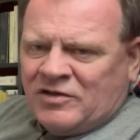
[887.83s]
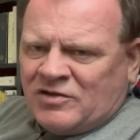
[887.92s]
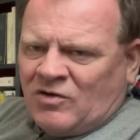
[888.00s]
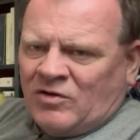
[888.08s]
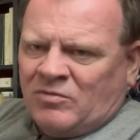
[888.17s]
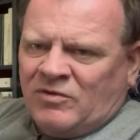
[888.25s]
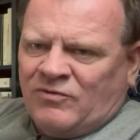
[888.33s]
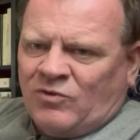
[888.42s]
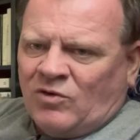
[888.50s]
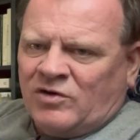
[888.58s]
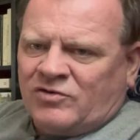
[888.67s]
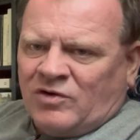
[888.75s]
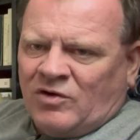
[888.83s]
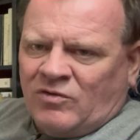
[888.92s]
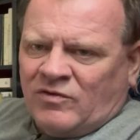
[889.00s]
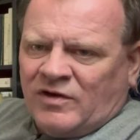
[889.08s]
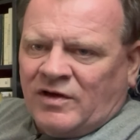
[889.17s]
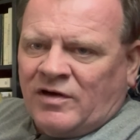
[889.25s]
shown it before, it's right
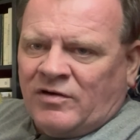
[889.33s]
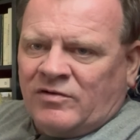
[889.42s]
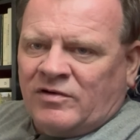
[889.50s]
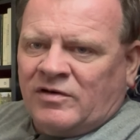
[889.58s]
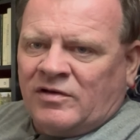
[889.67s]
over there,